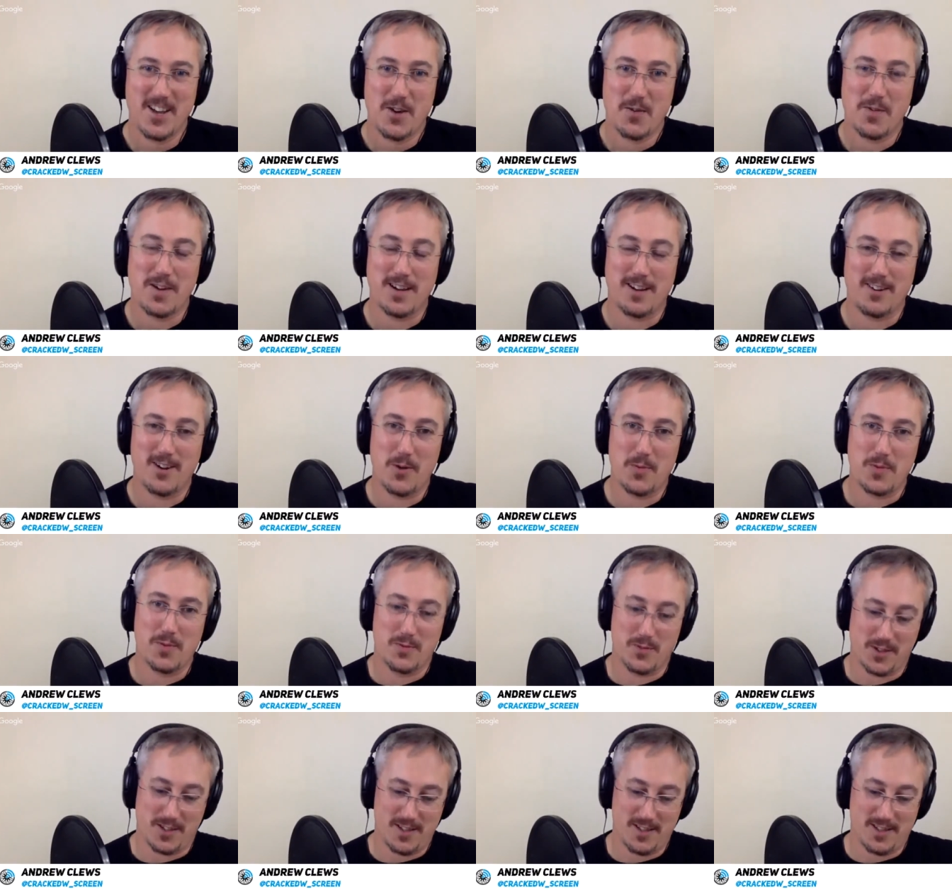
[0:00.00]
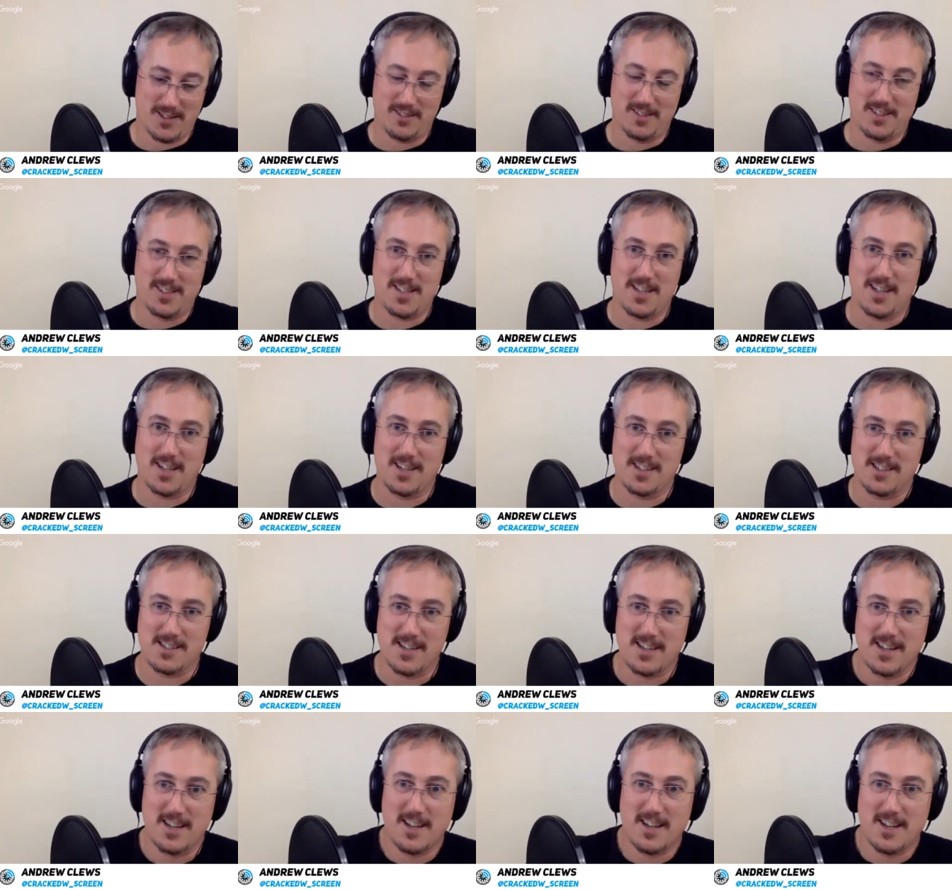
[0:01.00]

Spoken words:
We are open for consultancy gigs.